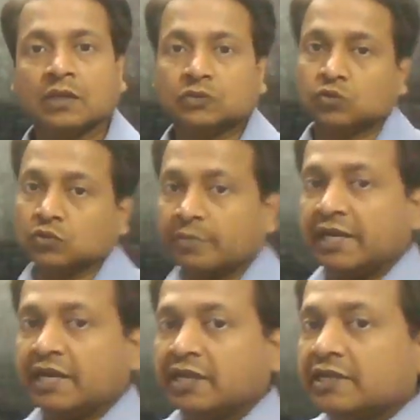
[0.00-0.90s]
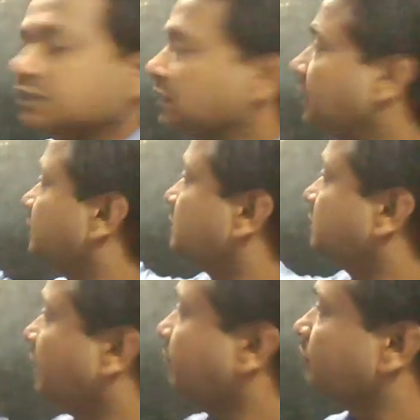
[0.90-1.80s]
So the materials are the
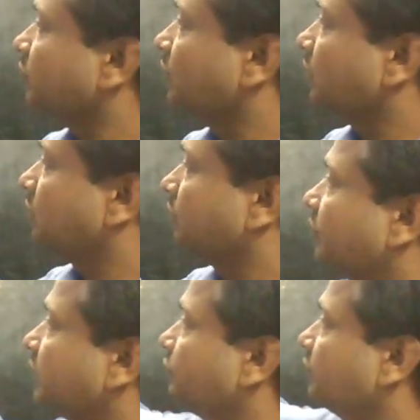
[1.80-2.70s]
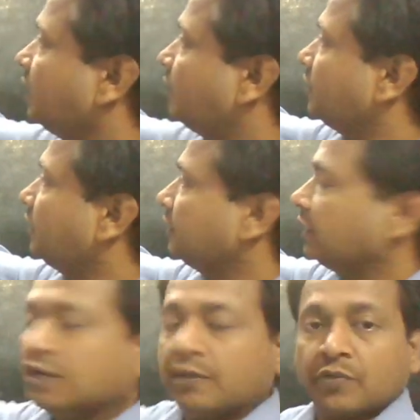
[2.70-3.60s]
same, but we have
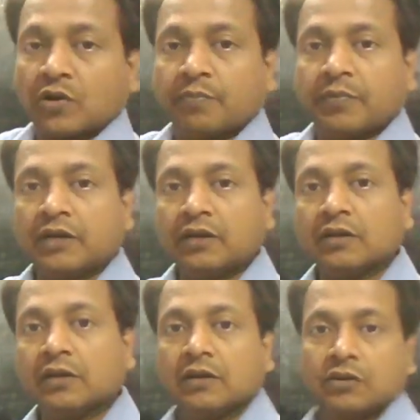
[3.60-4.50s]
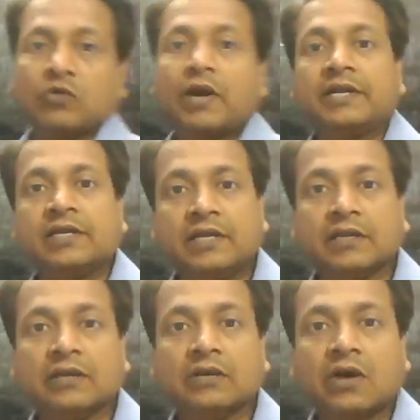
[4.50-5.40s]
taken a proper
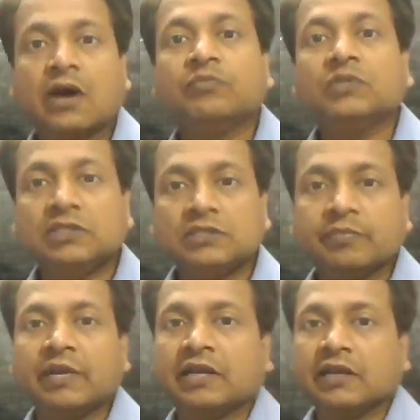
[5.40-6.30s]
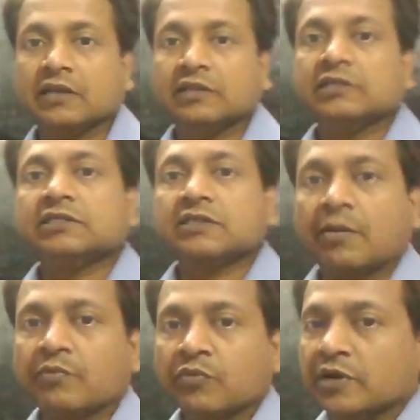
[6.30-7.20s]
quantity of these materials, these
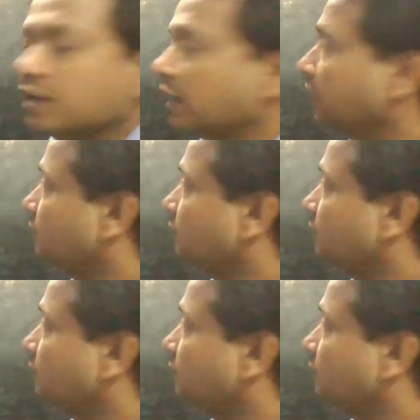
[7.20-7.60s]
components like